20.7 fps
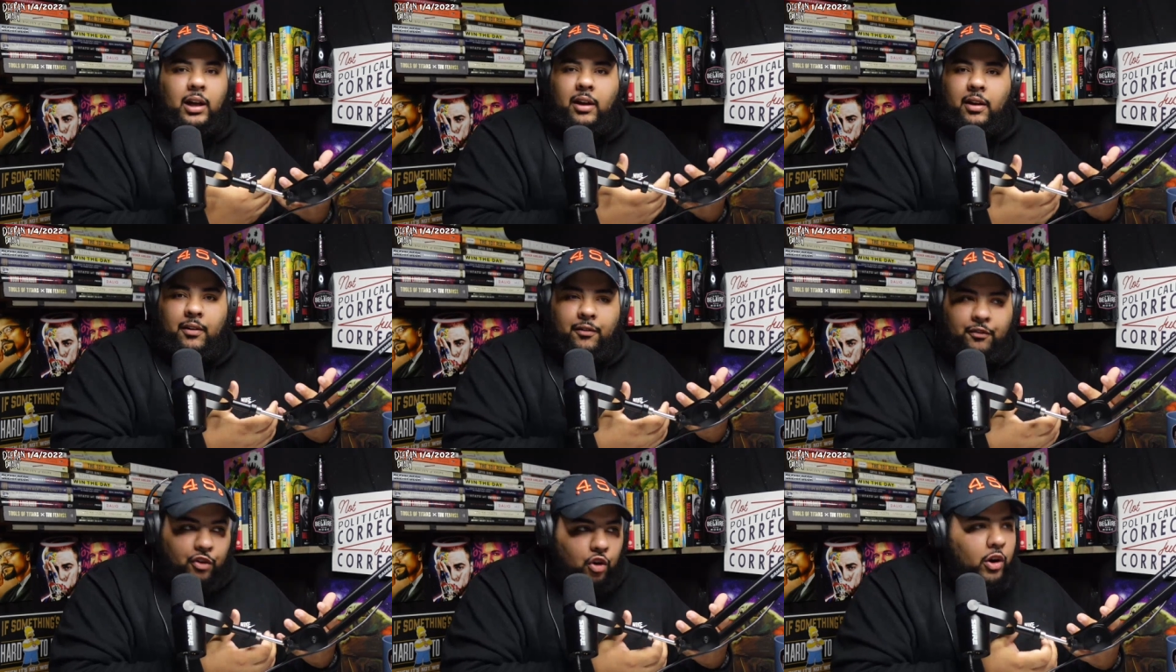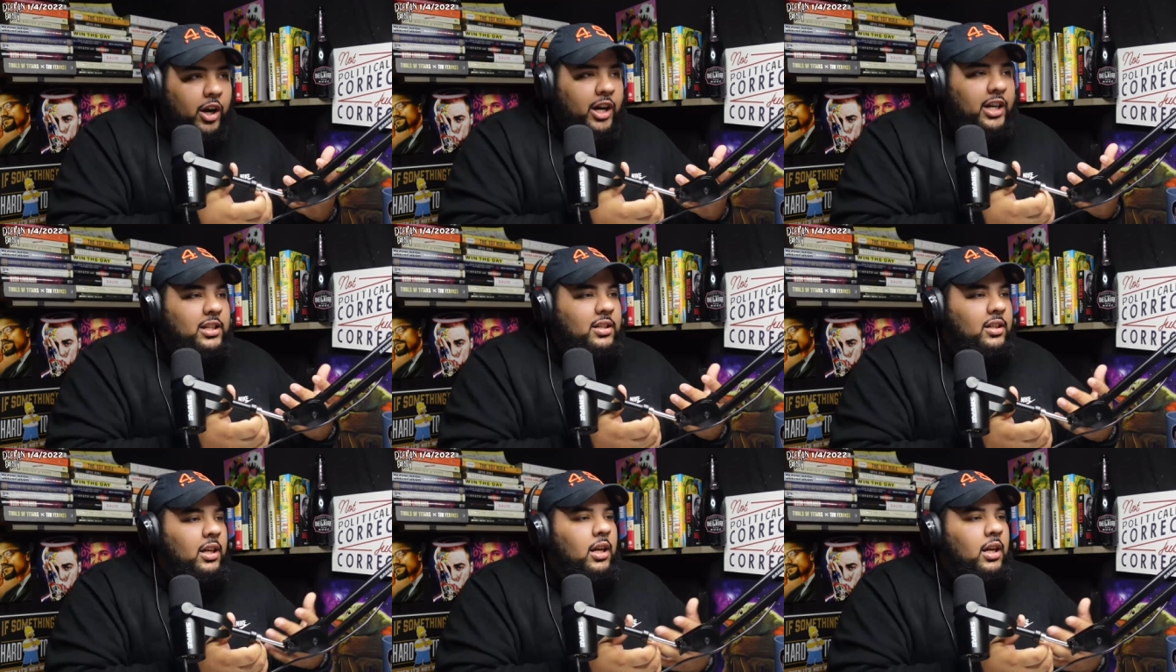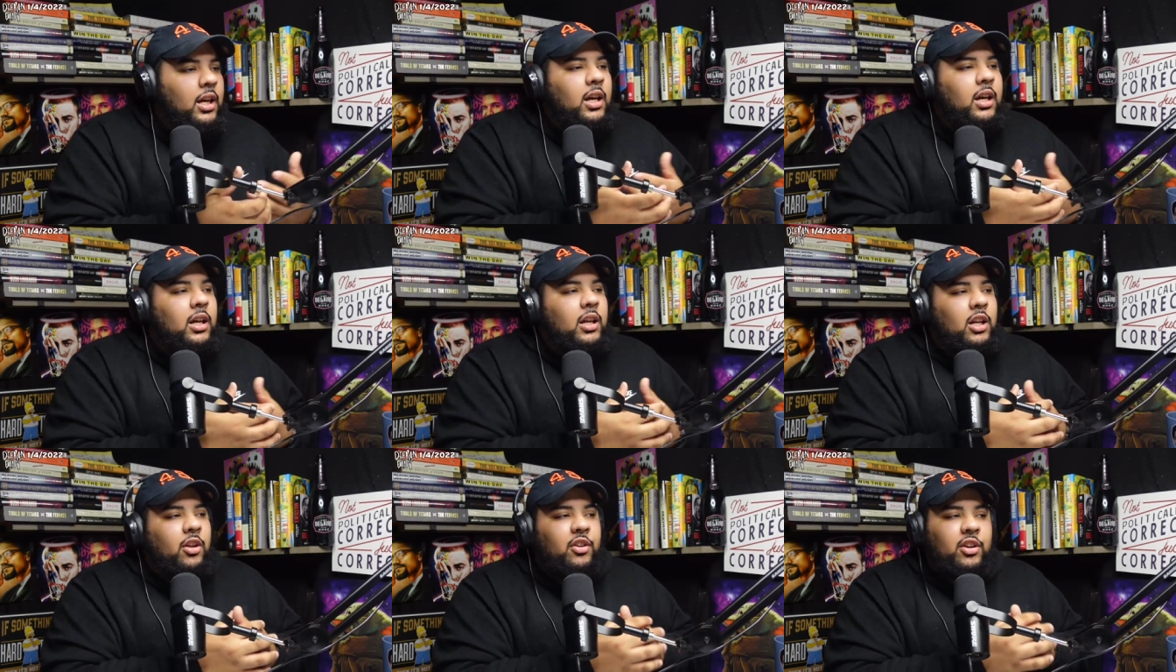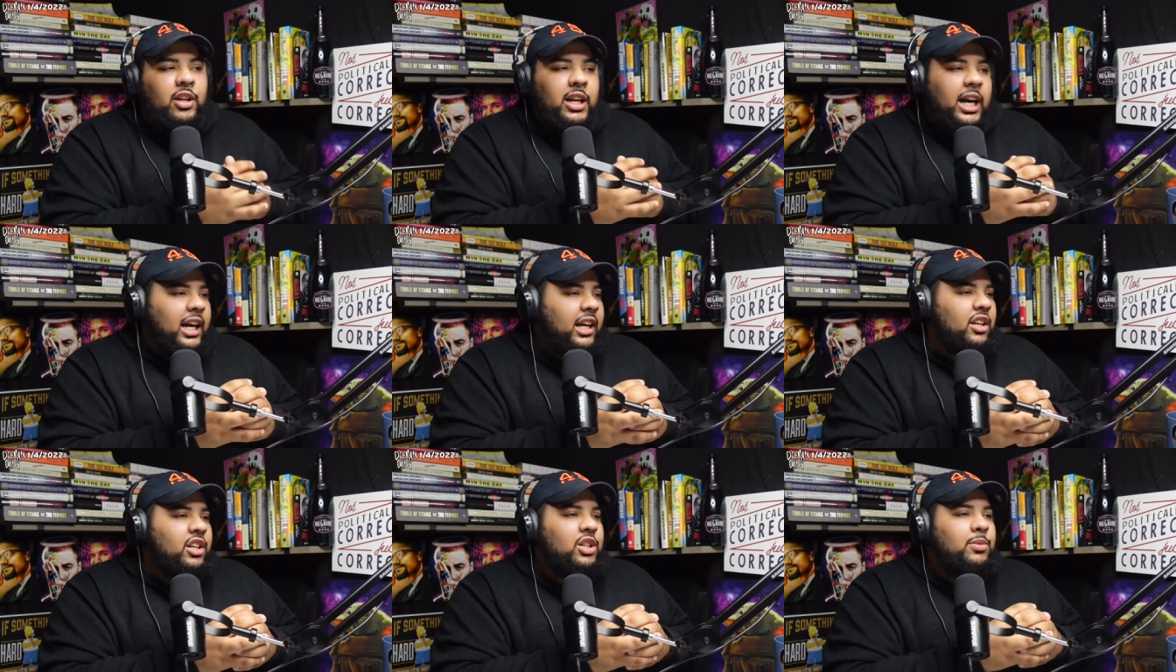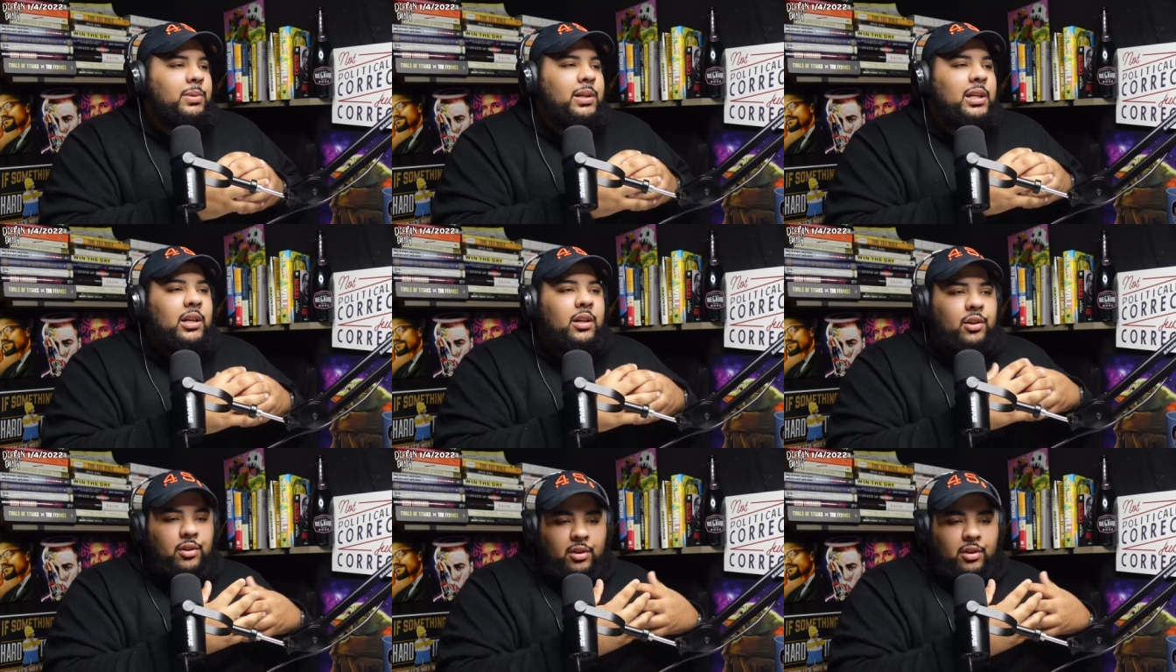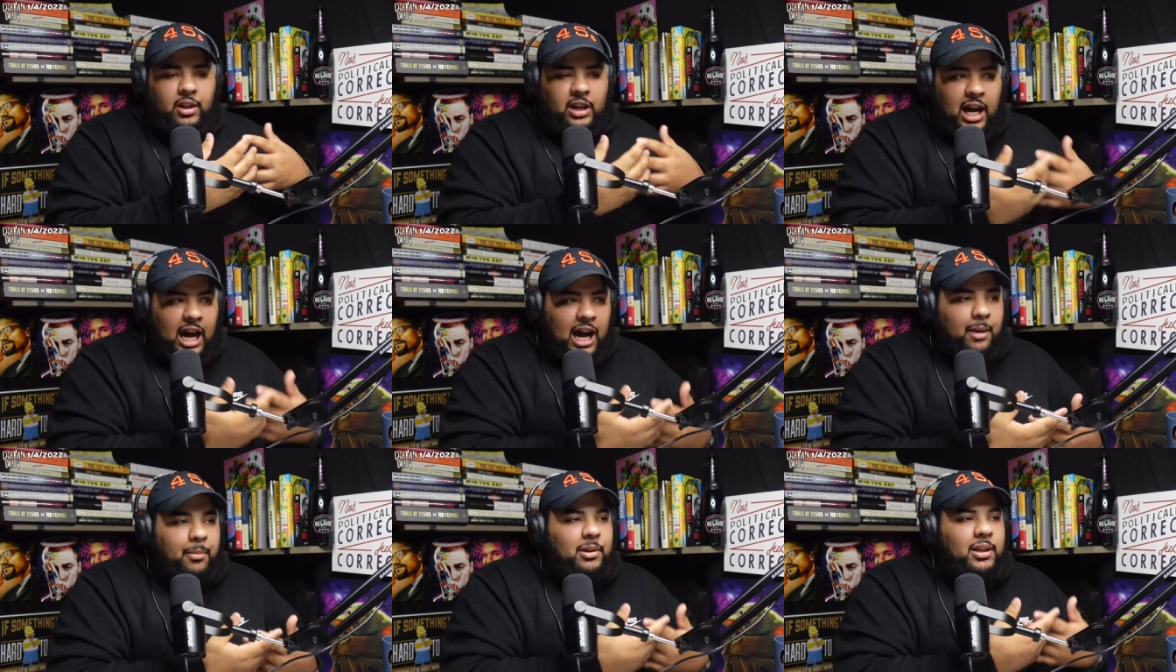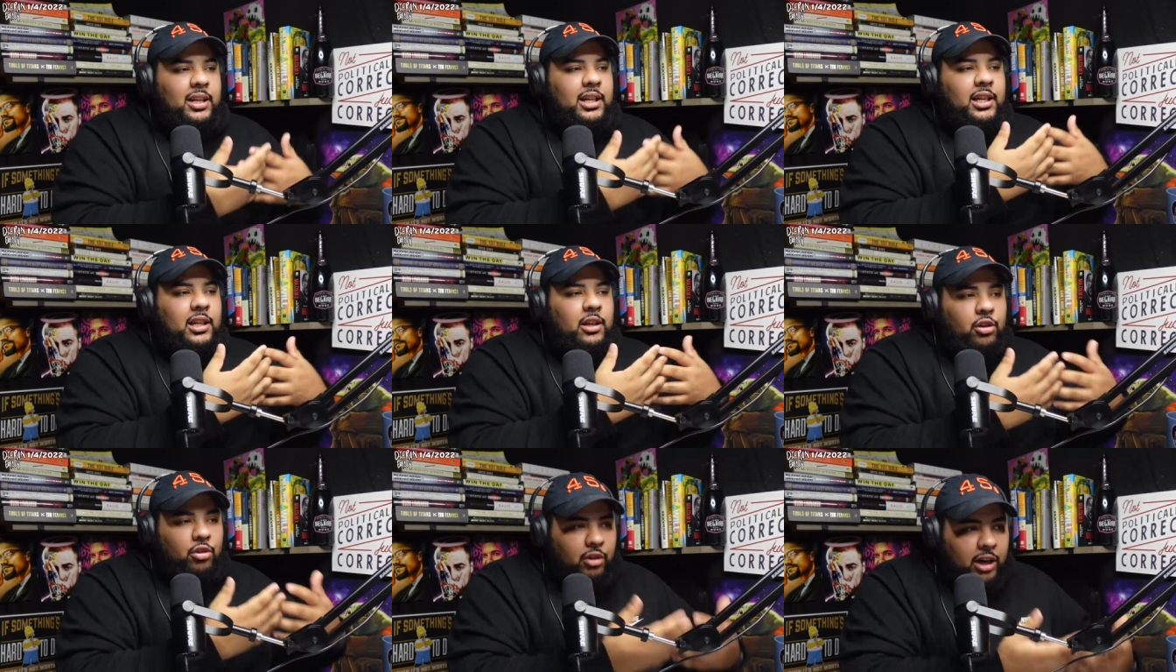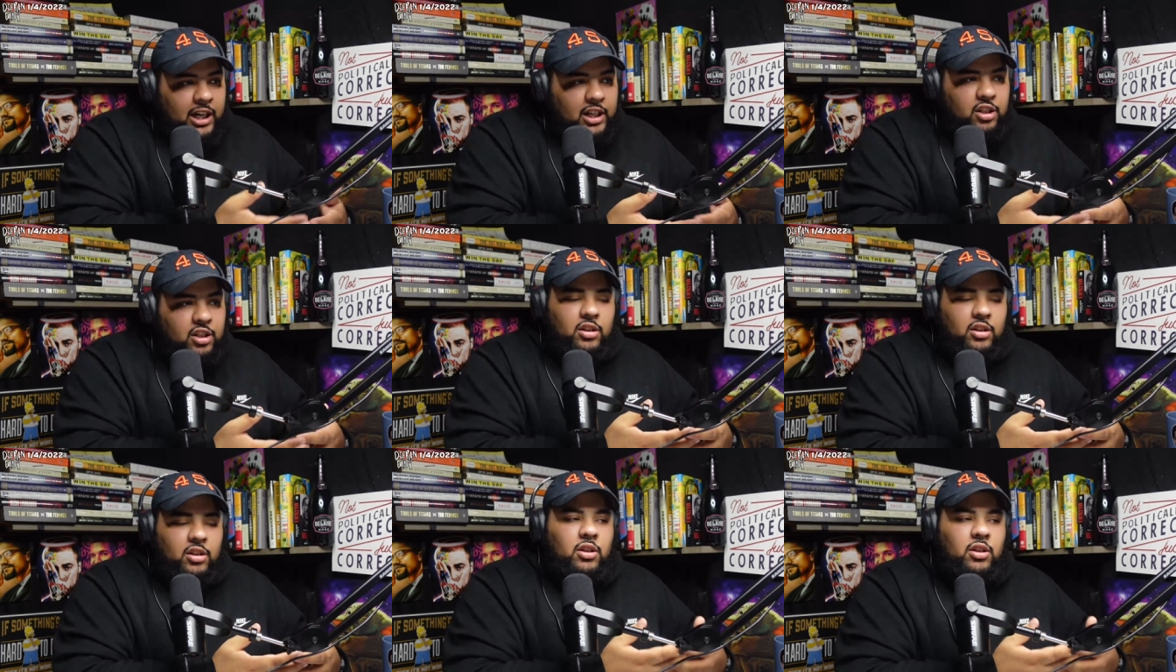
voice. You know, they're not going to just be goblin-y creatures.